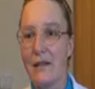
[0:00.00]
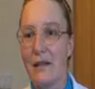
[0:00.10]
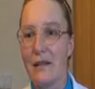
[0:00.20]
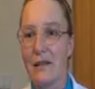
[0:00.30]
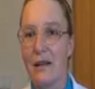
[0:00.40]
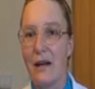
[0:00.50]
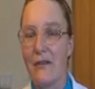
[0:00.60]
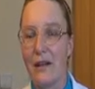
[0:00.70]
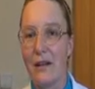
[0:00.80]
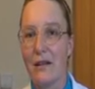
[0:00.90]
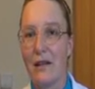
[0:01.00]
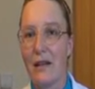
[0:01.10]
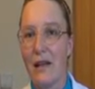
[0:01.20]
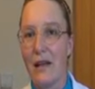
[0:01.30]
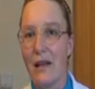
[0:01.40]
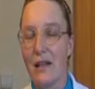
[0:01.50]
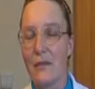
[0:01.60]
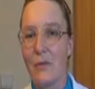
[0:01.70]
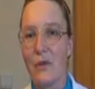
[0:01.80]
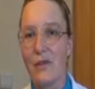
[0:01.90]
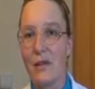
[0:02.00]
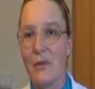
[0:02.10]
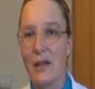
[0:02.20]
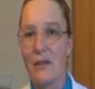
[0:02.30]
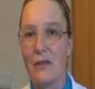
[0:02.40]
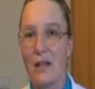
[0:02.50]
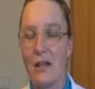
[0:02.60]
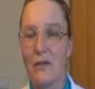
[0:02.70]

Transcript: and cover. It possibly could lead to